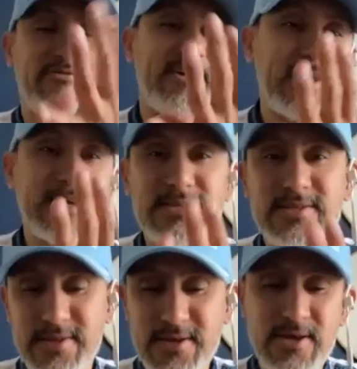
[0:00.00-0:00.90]
feelings,
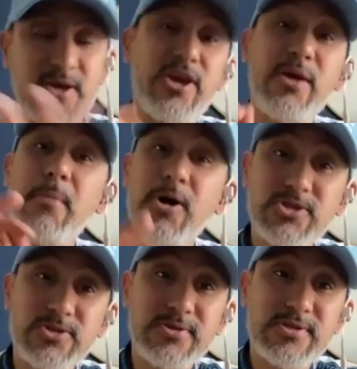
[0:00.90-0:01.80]

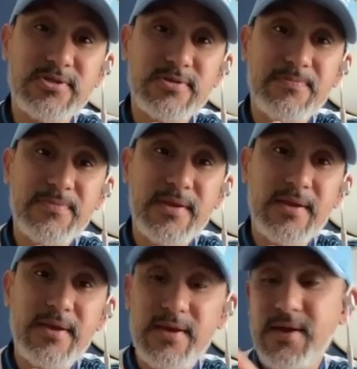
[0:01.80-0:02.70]
emotions,
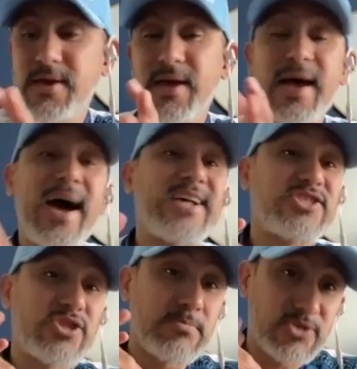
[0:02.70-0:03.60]

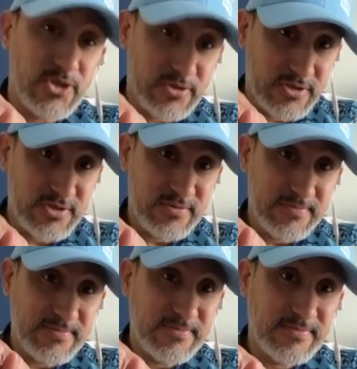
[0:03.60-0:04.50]
assumptions,
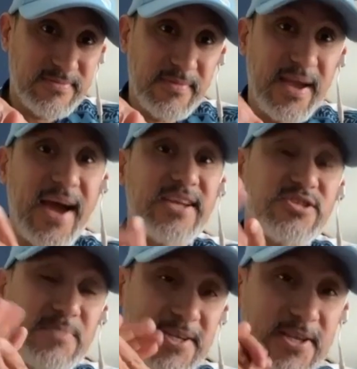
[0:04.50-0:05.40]
and
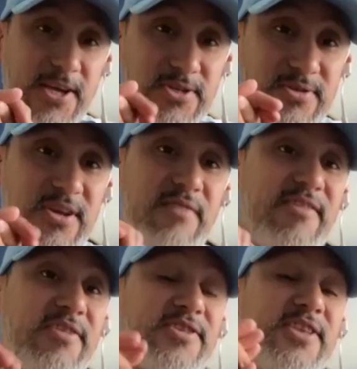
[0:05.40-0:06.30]
expectations are
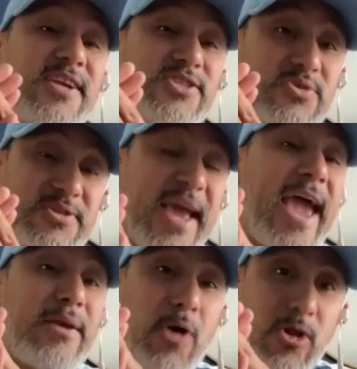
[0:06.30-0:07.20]
very dangerous
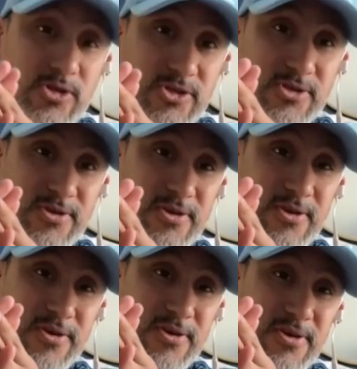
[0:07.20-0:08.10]
animals.
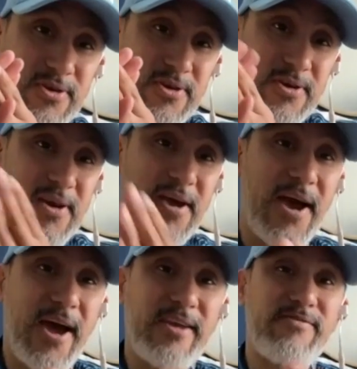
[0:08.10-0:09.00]

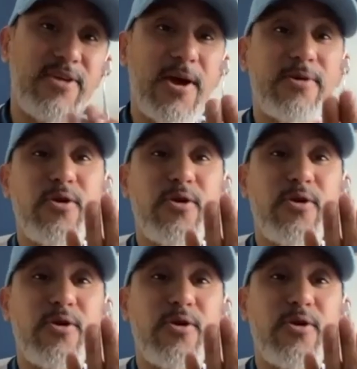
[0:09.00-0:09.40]
And if they are